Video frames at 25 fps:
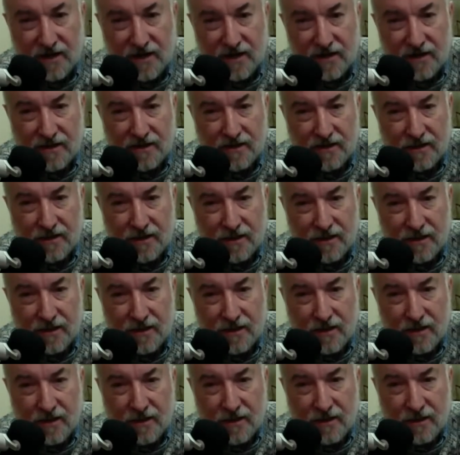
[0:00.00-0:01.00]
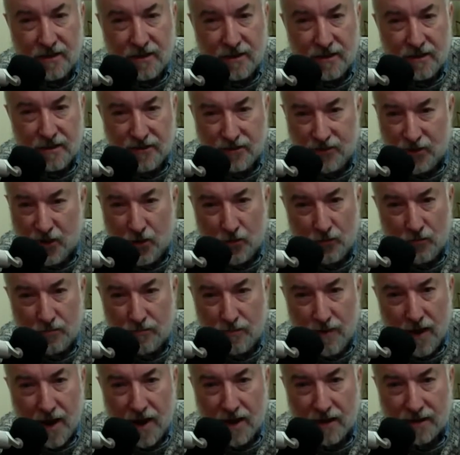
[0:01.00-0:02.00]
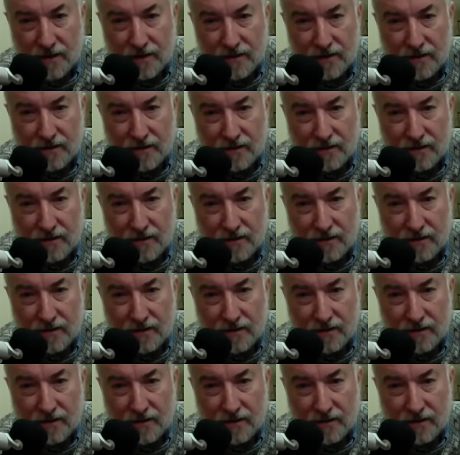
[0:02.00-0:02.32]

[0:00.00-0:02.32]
it. Don't mock.